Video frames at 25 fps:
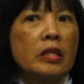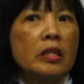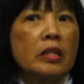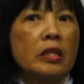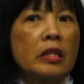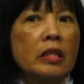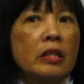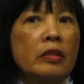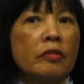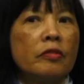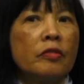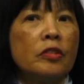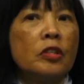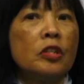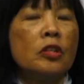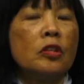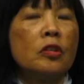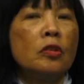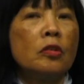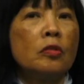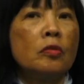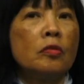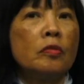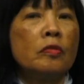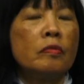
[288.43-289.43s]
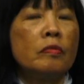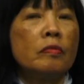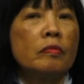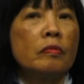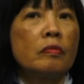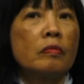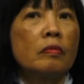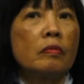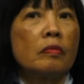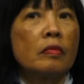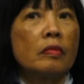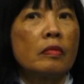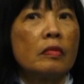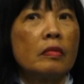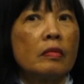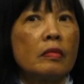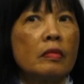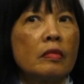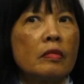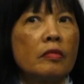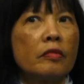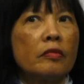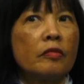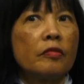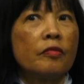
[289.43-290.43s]
If you
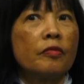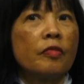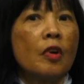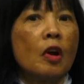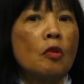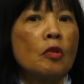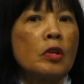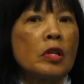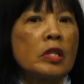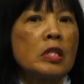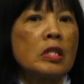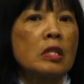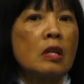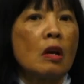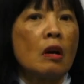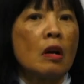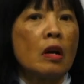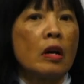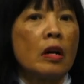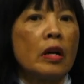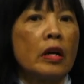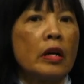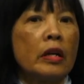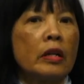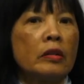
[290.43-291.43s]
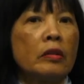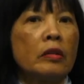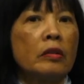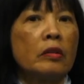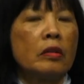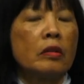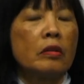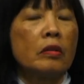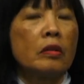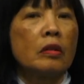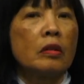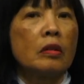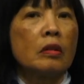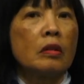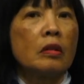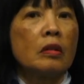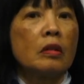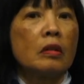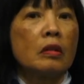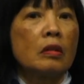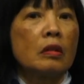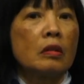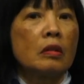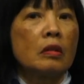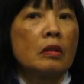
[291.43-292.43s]
focus on
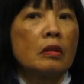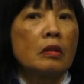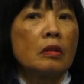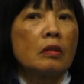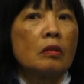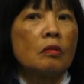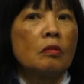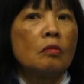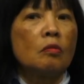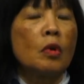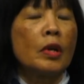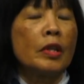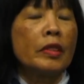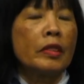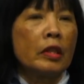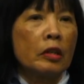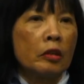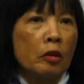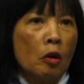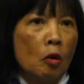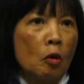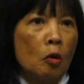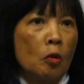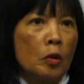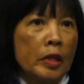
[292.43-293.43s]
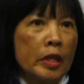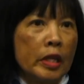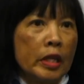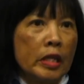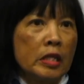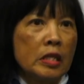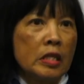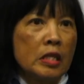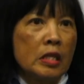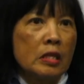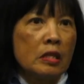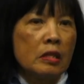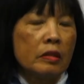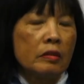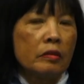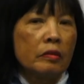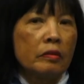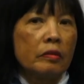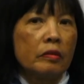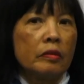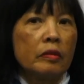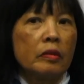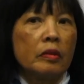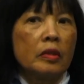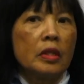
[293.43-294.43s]
what the goal is
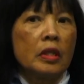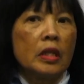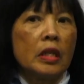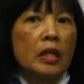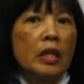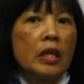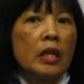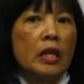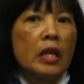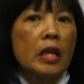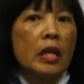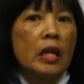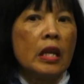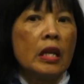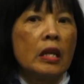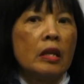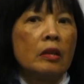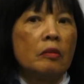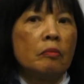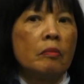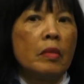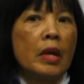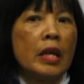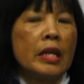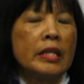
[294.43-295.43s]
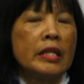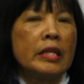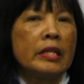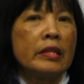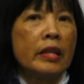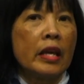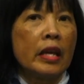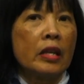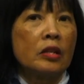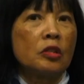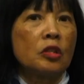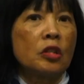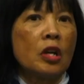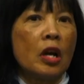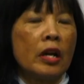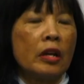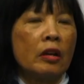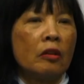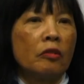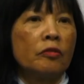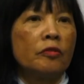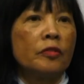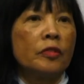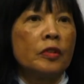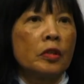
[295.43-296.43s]
and making that
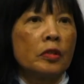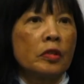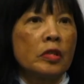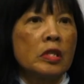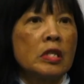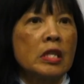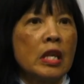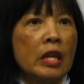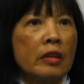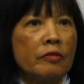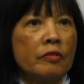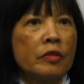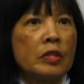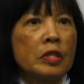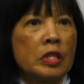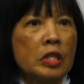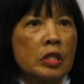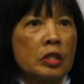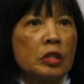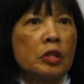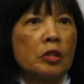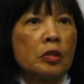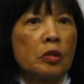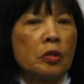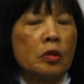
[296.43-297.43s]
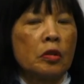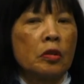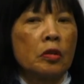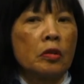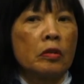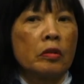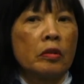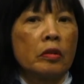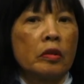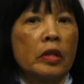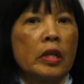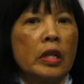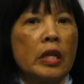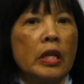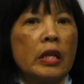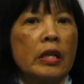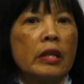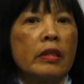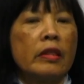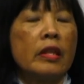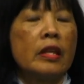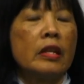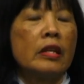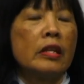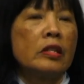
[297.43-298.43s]
child feel safe and secure,
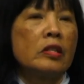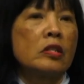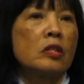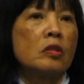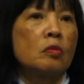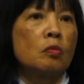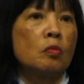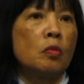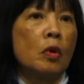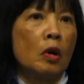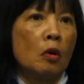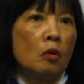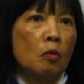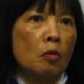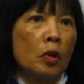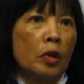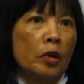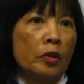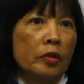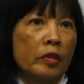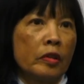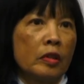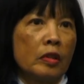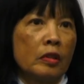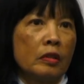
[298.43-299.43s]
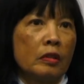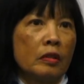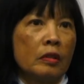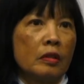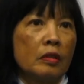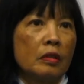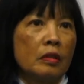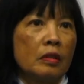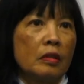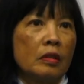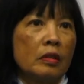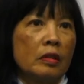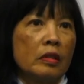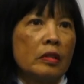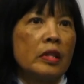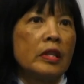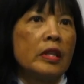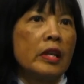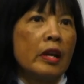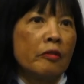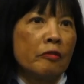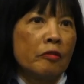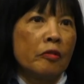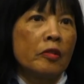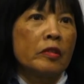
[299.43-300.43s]
then it's well worth the
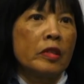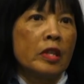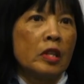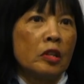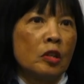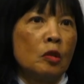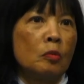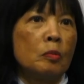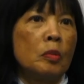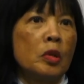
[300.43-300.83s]
effort that you put